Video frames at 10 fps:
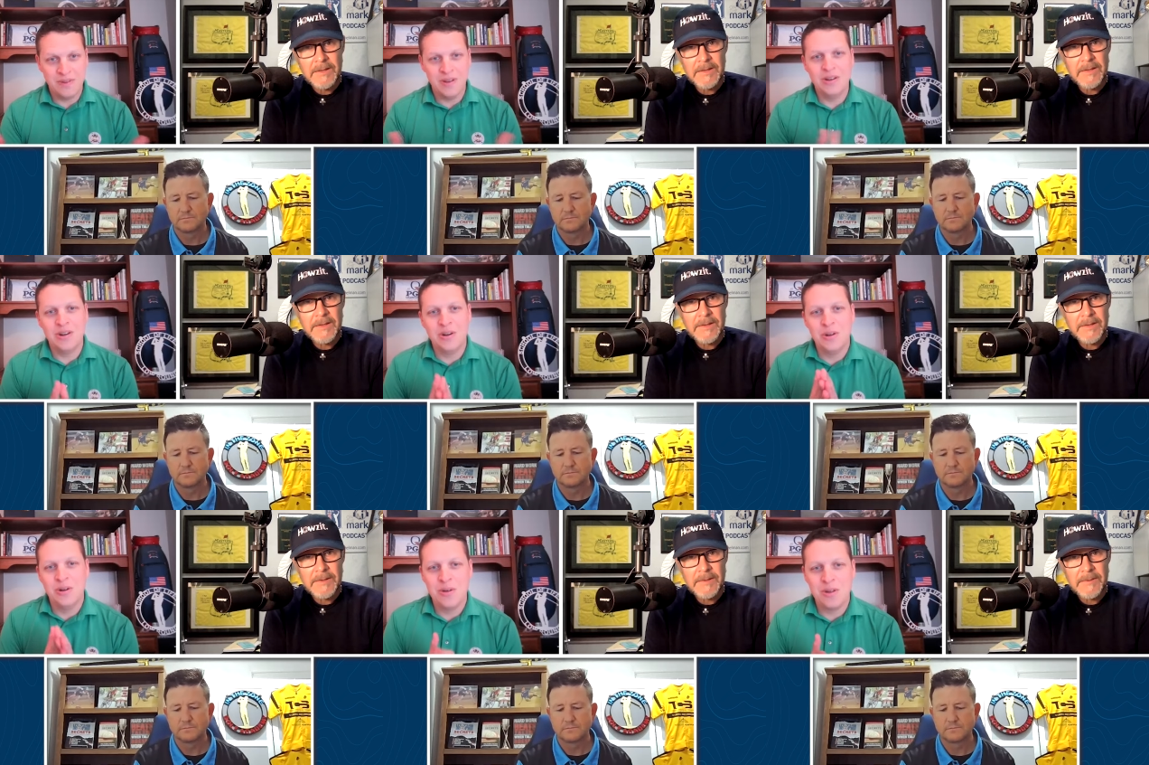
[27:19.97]
Speaker 1: you know
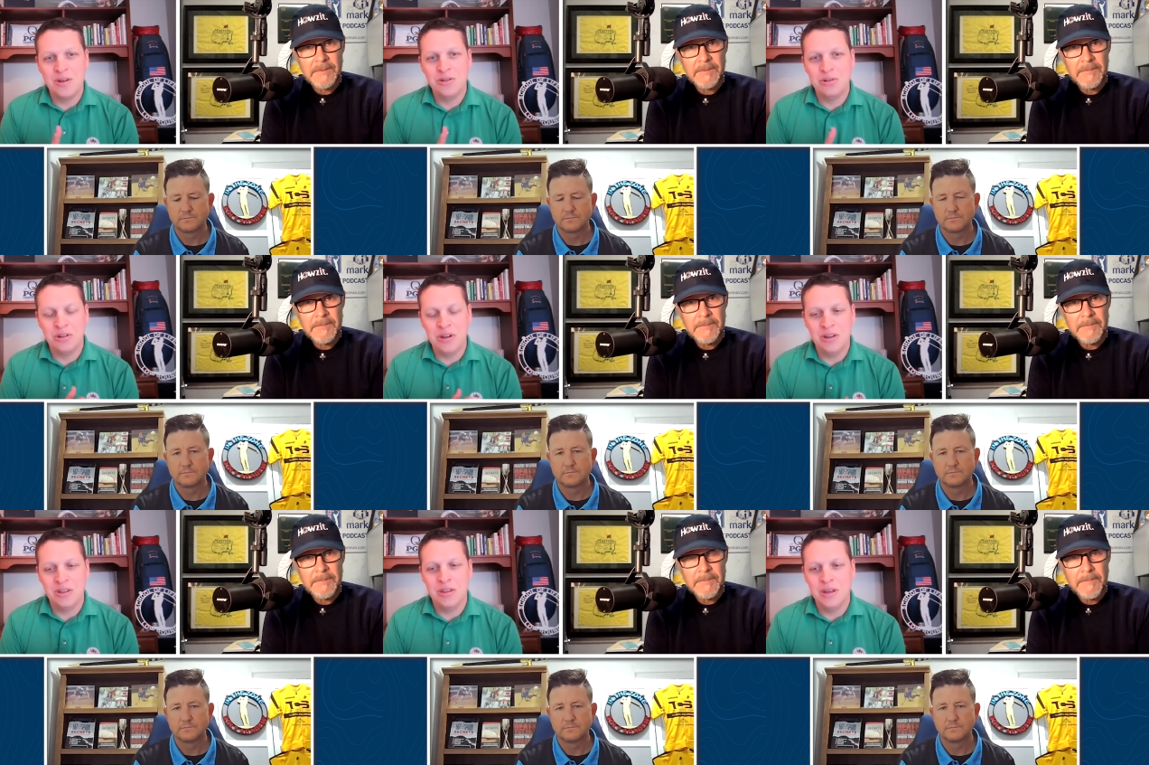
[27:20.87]
here's the interesting
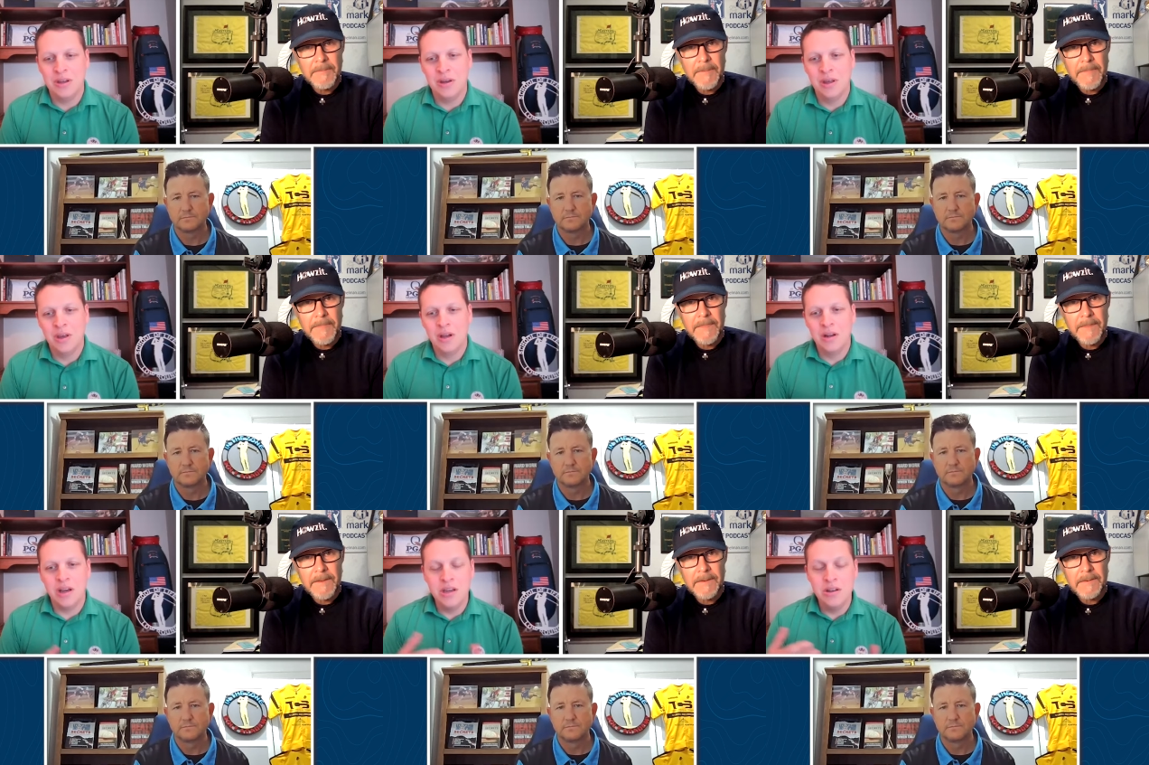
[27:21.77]
thing
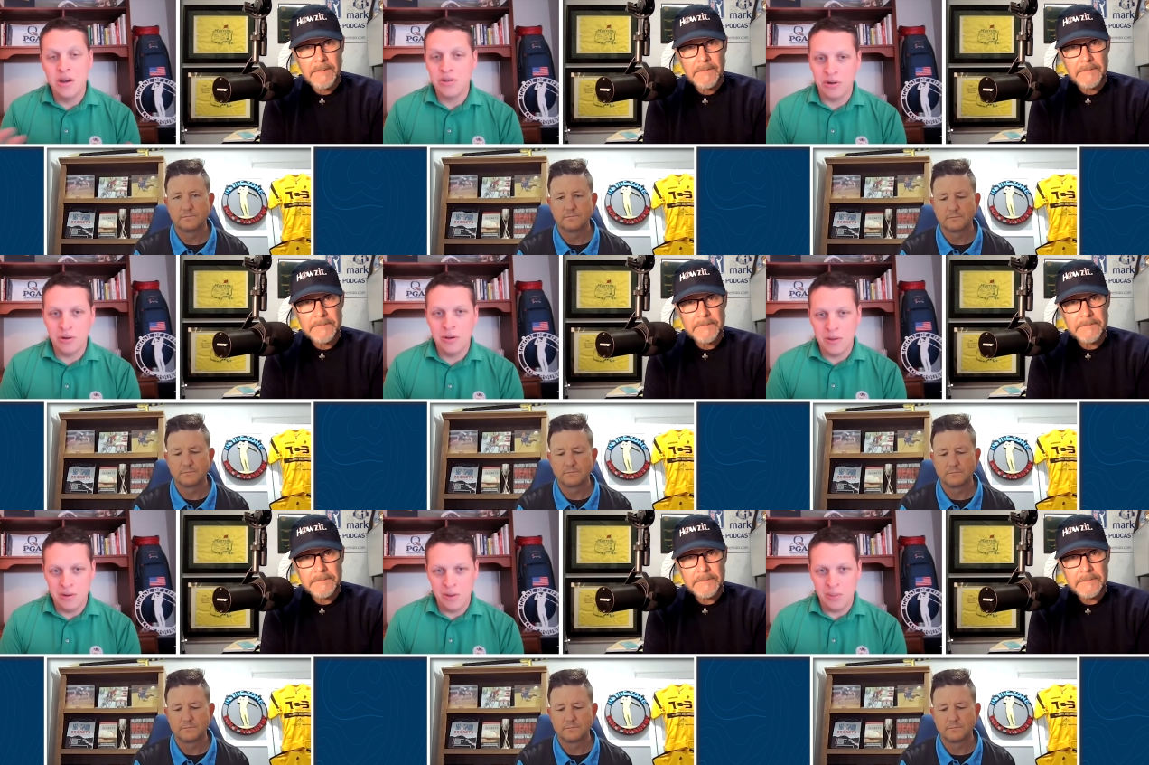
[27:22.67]
now he does share this
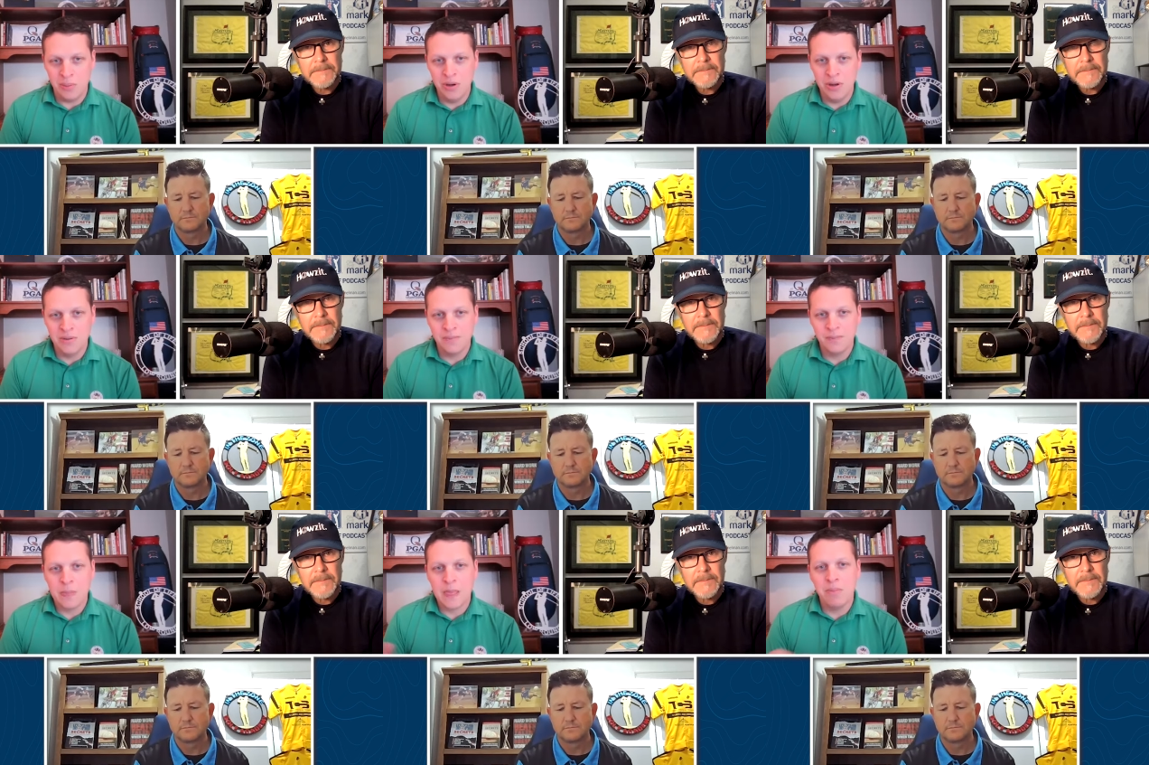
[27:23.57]
in his book
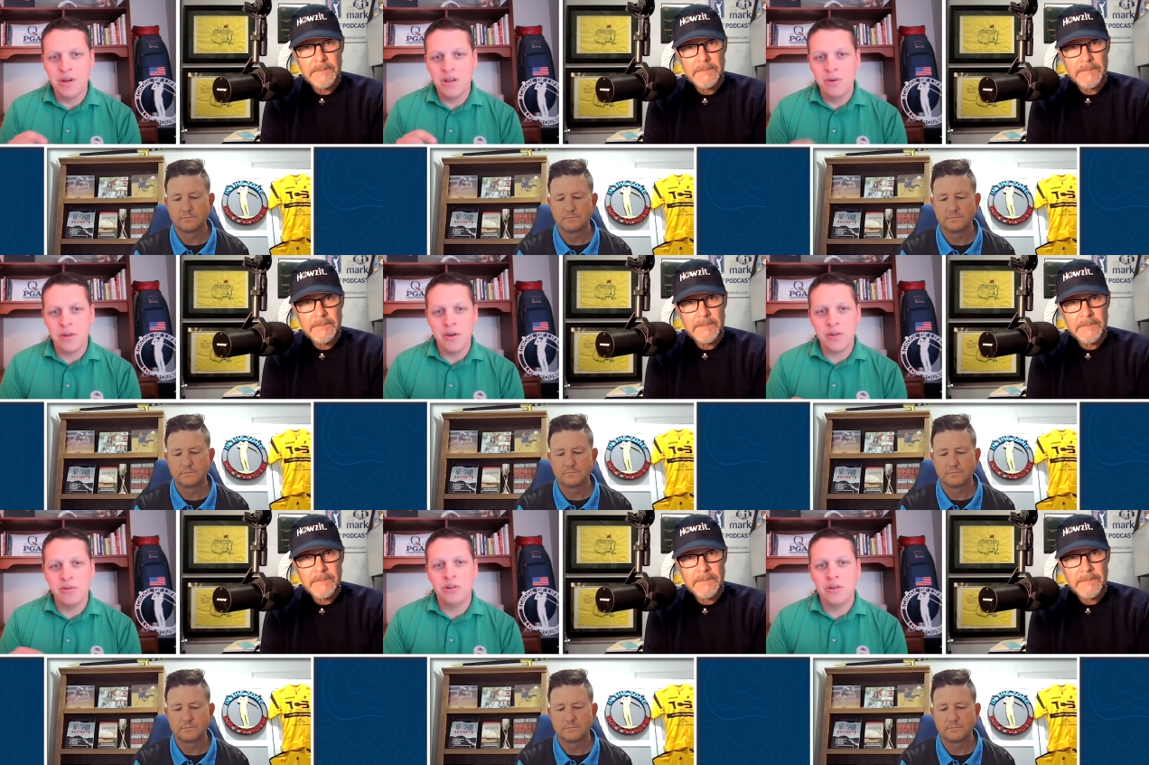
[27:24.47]
but he was
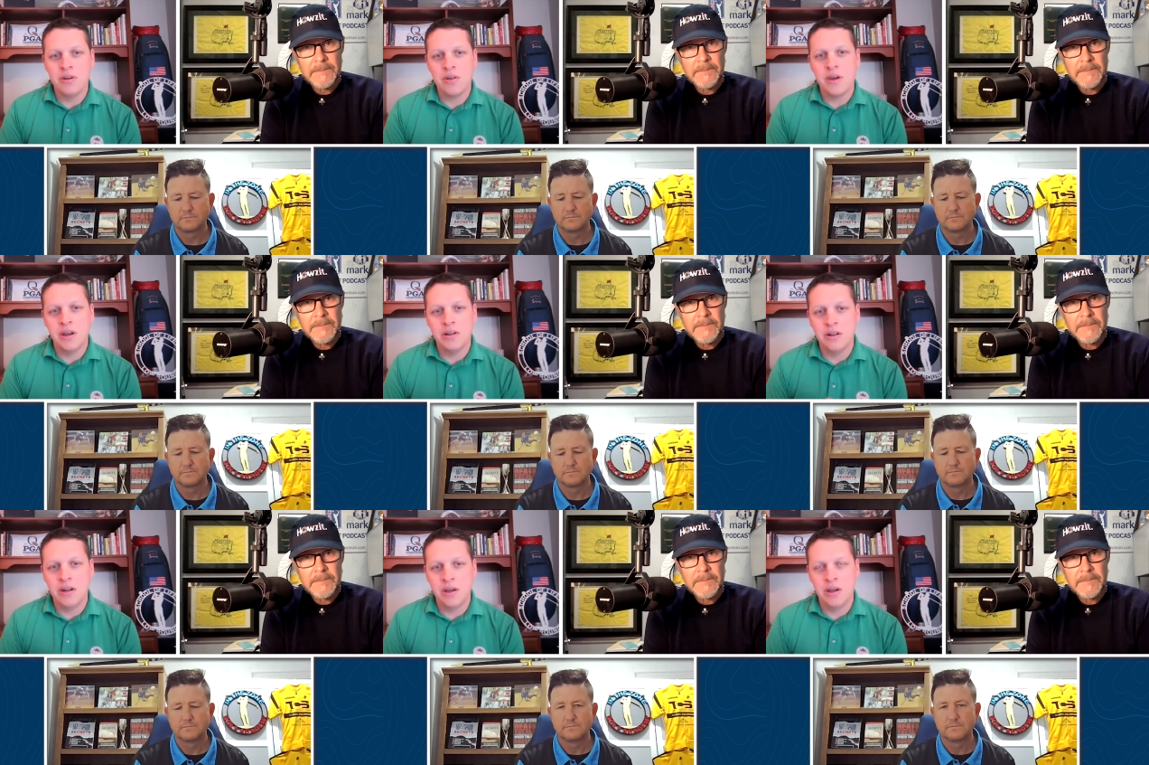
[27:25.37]
also sharing this at a
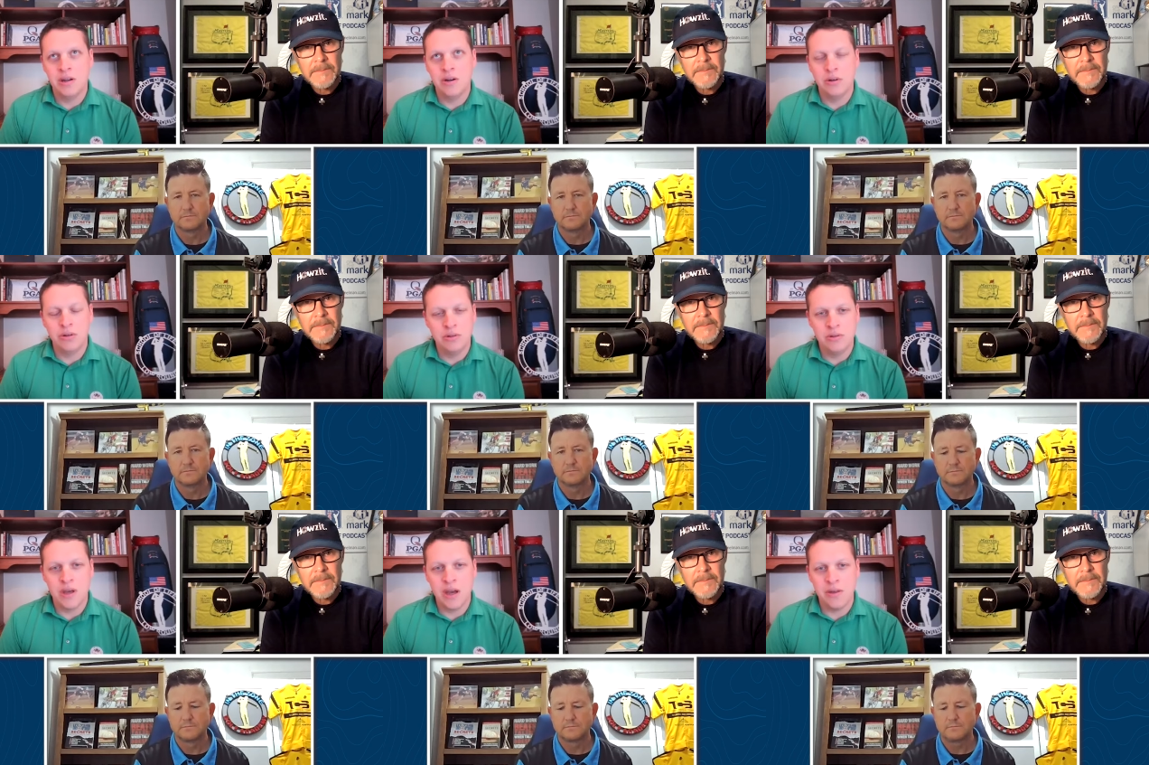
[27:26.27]
clinic in the early
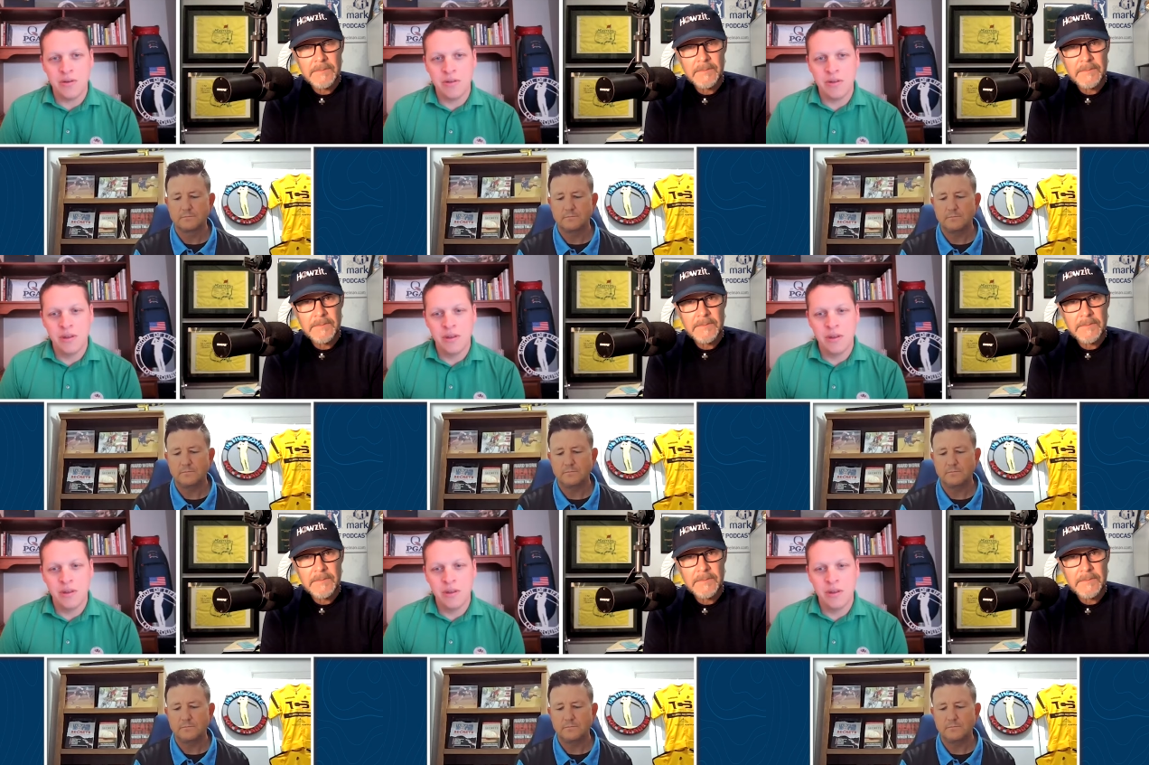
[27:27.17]
2000s